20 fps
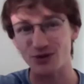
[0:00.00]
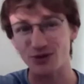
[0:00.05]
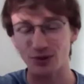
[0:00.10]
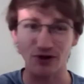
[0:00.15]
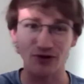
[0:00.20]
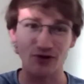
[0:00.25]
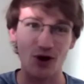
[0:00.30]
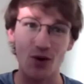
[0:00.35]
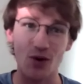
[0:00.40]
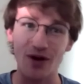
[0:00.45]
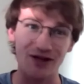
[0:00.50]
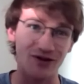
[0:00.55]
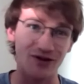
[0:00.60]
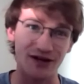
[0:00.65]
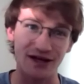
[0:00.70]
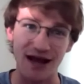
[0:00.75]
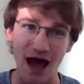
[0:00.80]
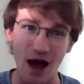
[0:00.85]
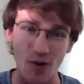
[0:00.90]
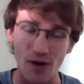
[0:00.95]
we're growing,
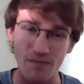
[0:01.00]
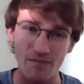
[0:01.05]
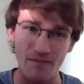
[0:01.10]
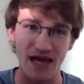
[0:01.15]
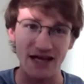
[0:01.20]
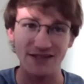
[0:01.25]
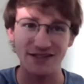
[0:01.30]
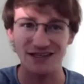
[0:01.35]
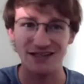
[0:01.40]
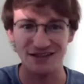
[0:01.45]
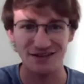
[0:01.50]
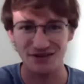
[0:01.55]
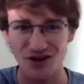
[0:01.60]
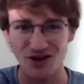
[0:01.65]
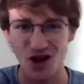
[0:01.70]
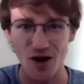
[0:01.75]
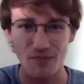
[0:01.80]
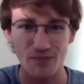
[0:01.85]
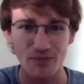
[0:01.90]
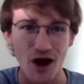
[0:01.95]
look at how amazing
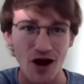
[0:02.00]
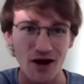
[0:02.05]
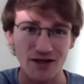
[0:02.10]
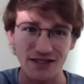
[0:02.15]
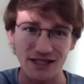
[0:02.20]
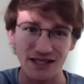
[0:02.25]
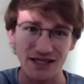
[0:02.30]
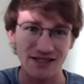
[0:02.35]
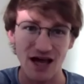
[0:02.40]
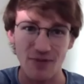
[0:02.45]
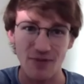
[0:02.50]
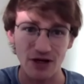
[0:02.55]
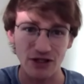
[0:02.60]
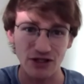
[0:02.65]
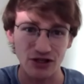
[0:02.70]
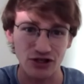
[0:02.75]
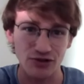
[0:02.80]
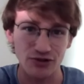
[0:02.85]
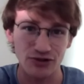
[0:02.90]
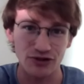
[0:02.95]
our product is, how much
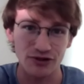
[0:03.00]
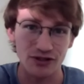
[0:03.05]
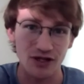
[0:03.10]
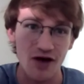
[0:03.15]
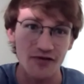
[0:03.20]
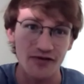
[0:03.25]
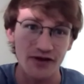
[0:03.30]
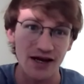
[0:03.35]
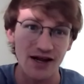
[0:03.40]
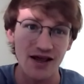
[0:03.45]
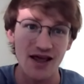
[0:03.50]
our users love it.